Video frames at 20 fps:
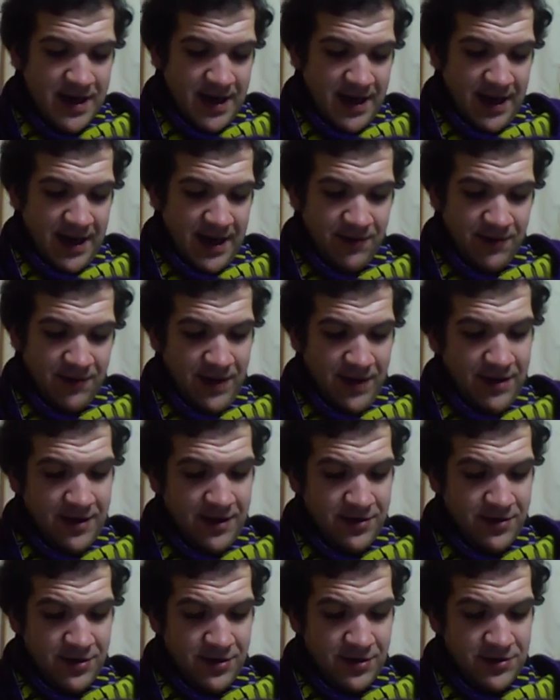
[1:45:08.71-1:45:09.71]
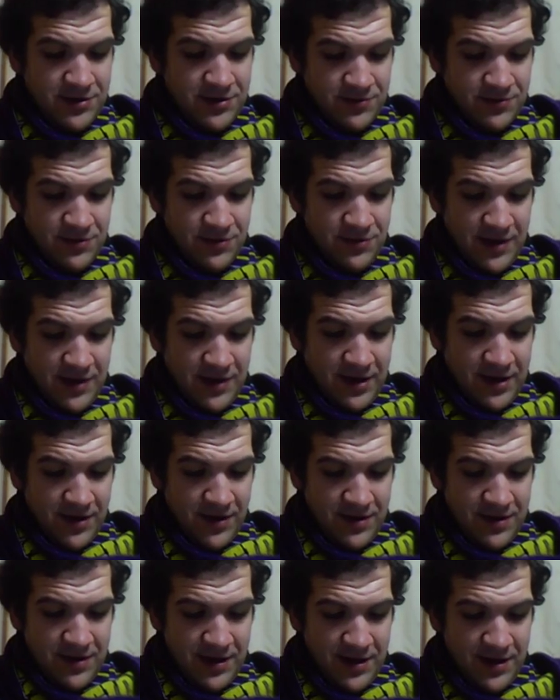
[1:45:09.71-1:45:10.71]
and while her nose grew longer
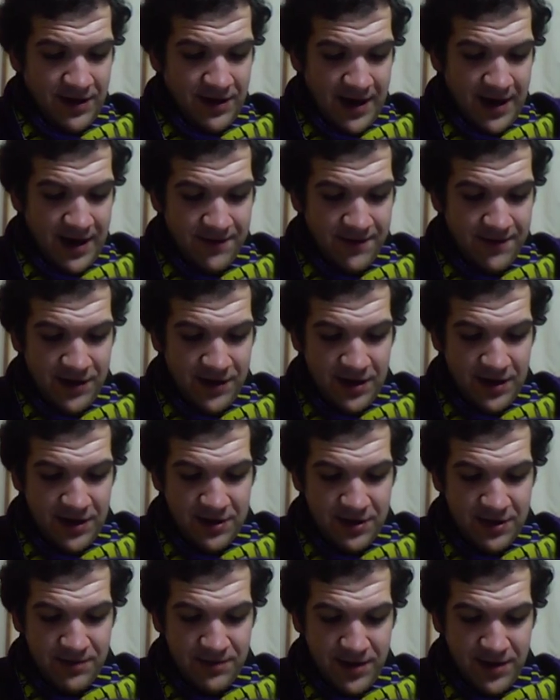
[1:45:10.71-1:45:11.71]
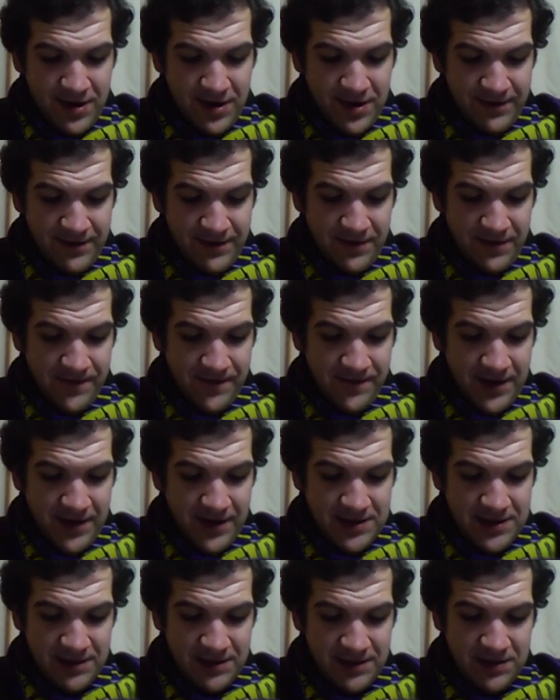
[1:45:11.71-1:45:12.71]
and longer, every other part of her face
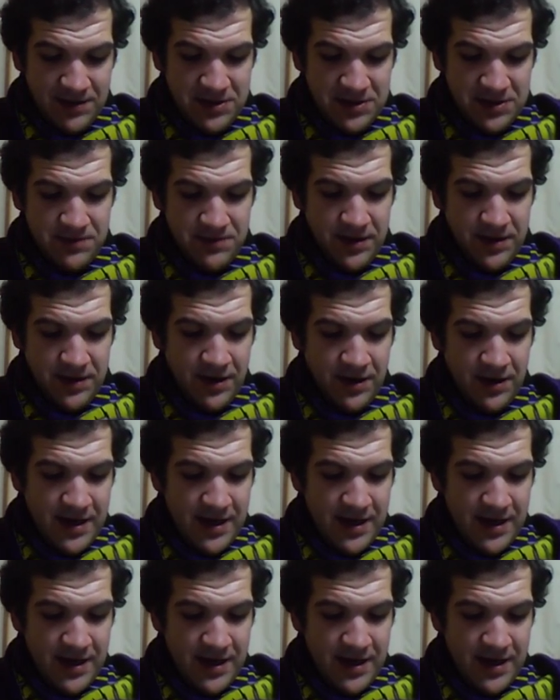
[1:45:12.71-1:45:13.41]
seemed to disappear,